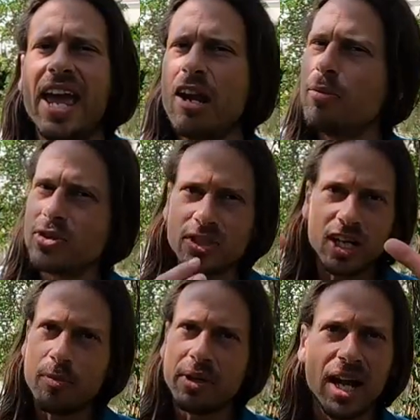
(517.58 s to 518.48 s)
animals are
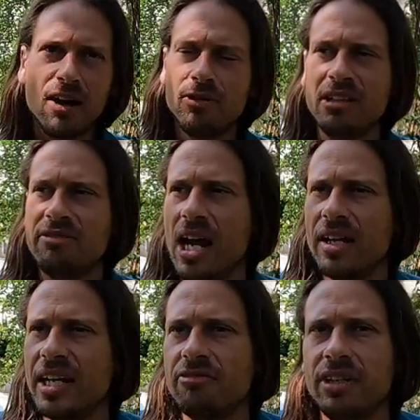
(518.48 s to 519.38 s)
coming out really
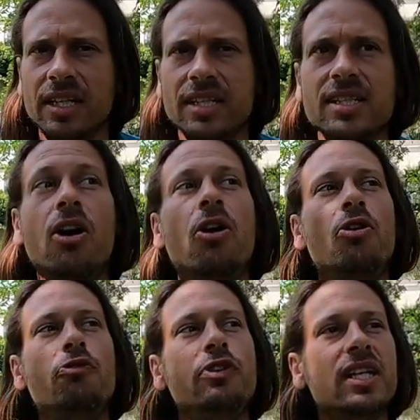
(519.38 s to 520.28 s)
validating Venus.
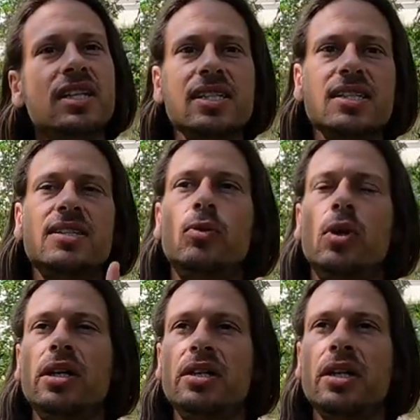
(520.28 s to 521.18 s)
Oh, Venus is the
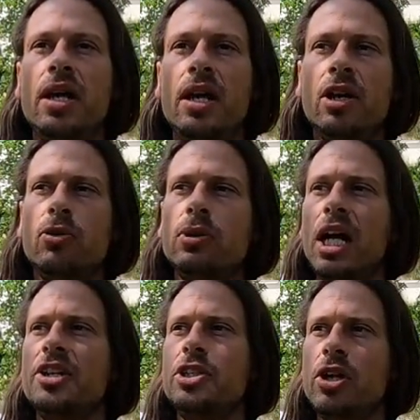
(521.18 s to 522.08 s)
one
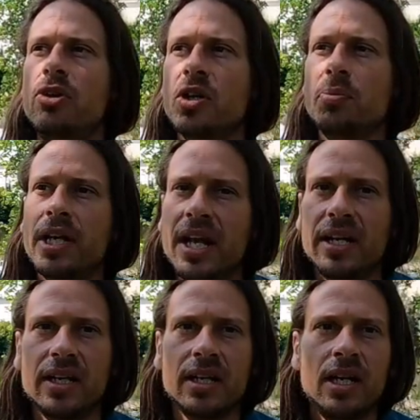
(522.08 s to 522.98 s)
Raj Yoga
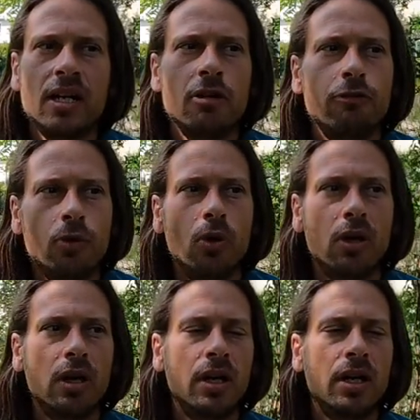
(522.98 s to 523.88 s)
planet
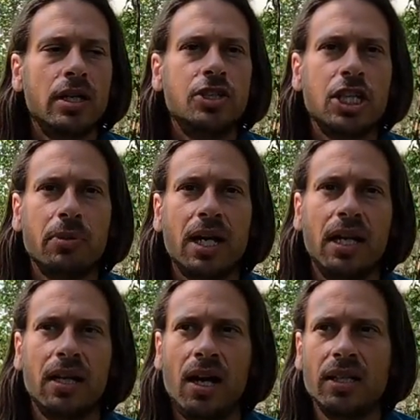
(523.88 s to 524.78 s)
for
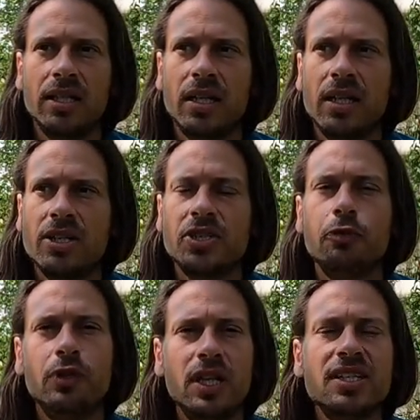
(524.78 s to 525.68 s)
Gemini Lagna. So
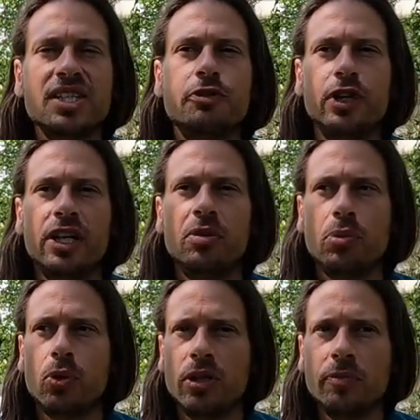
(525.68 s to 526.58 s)
Venus is very
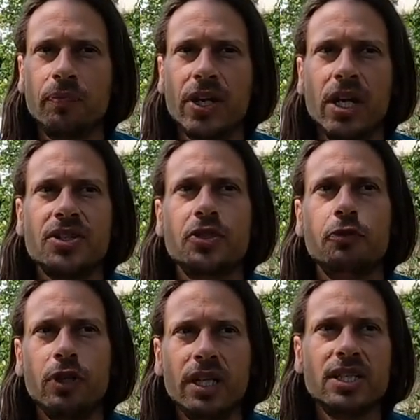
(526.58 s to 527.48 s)
important. So
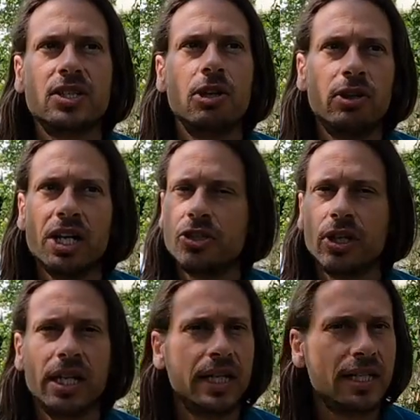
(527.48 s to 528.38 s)
Venus going
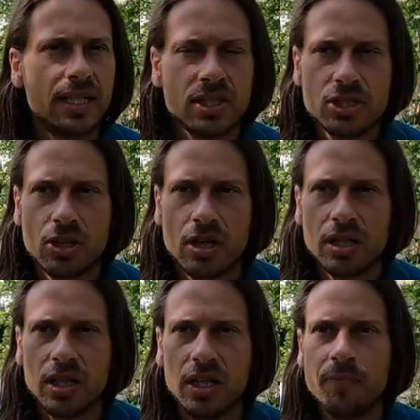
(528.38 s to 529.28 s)
retrograde gets it
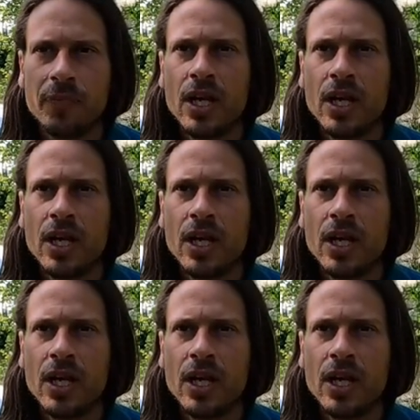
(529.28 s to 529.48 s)
stronger.